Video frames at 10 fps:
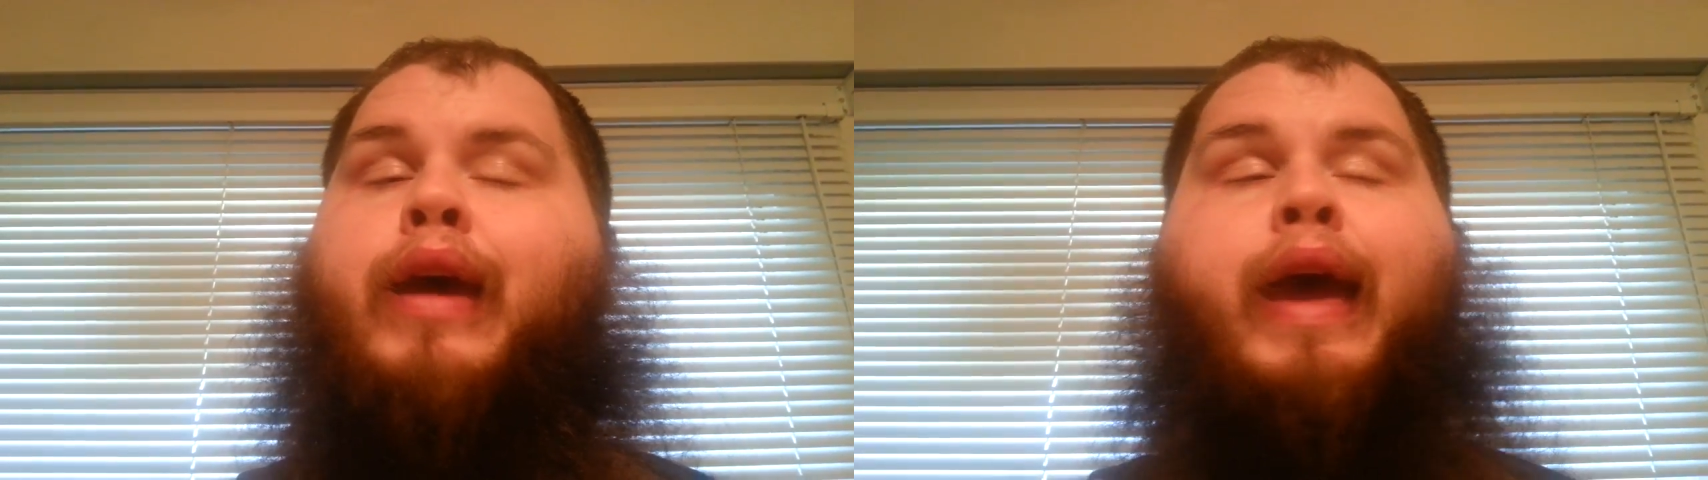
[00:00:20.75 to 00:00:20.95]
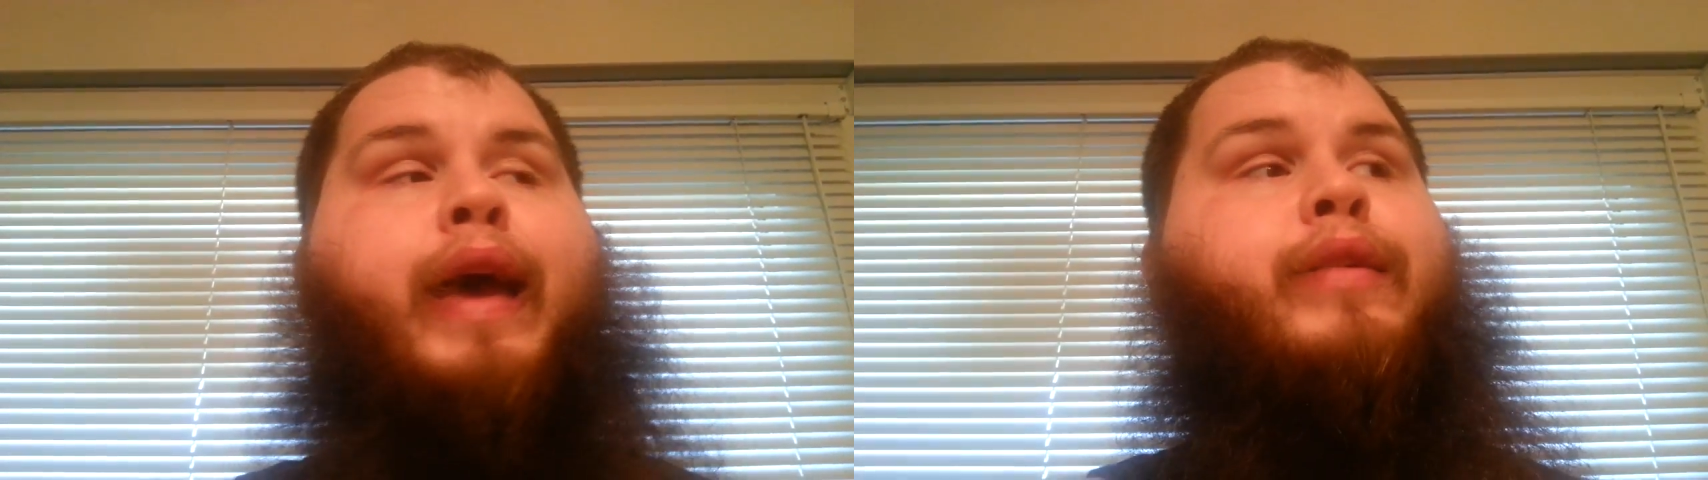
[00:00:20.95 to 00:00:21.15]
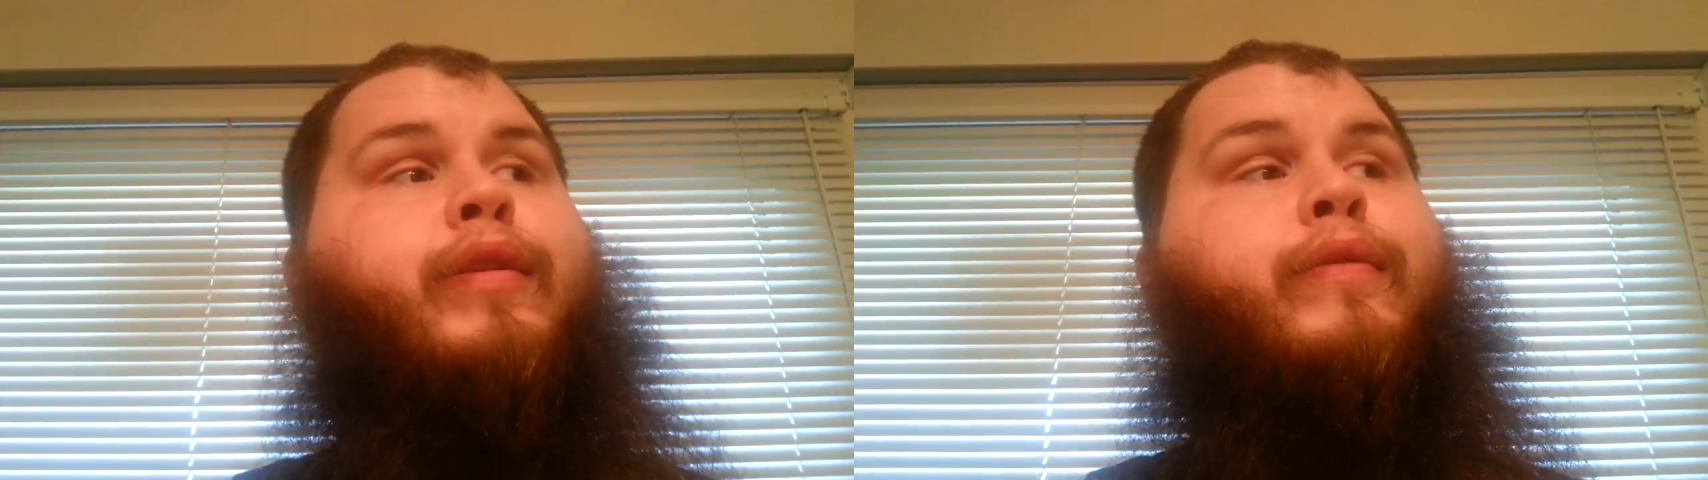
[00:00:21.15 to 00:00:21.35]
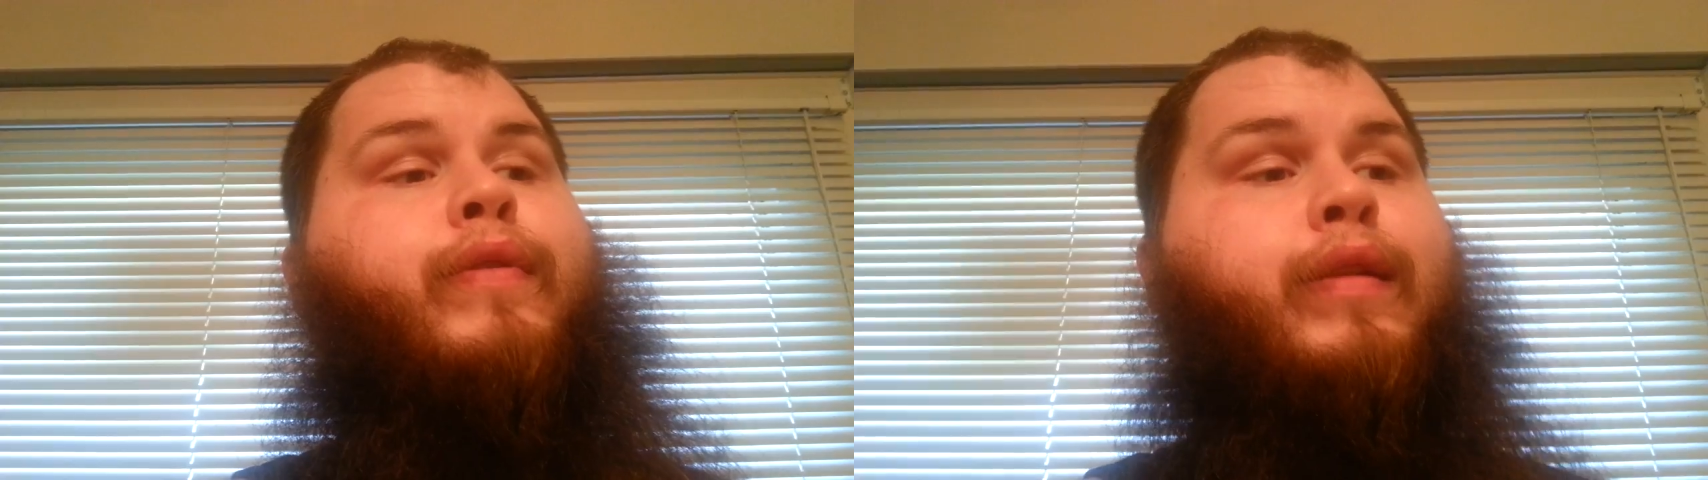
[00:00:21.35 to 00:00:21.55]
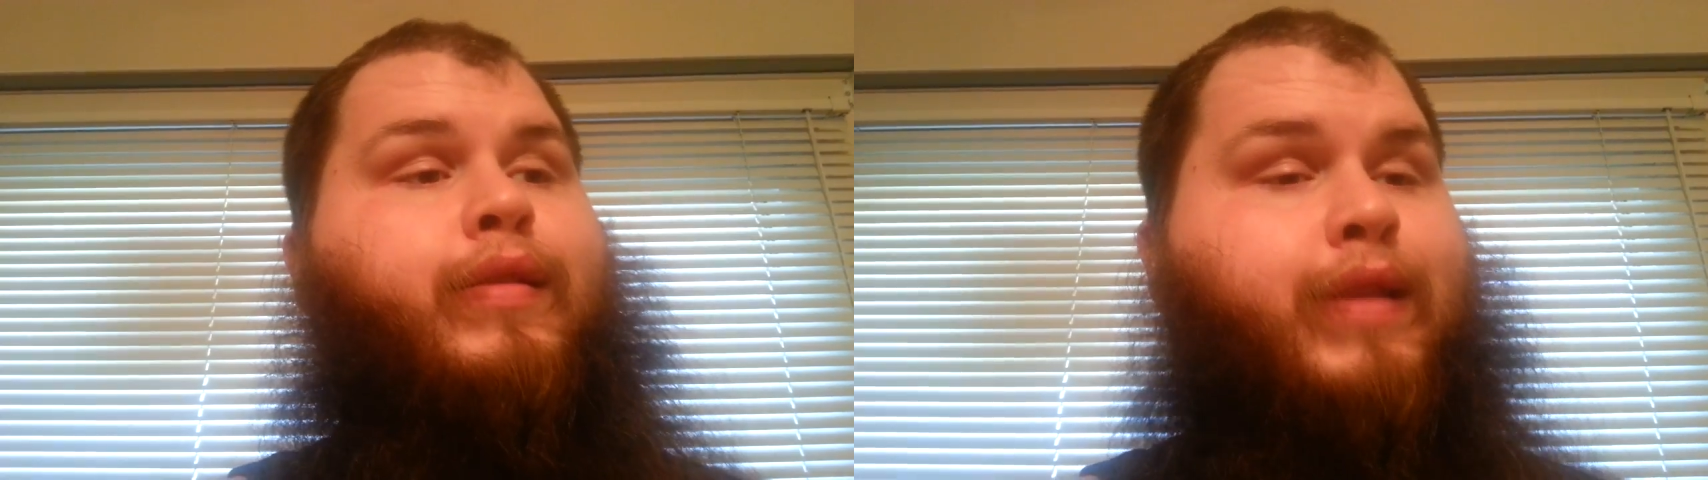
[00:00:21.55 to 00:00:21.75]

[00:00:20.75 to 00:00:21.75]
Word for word: as of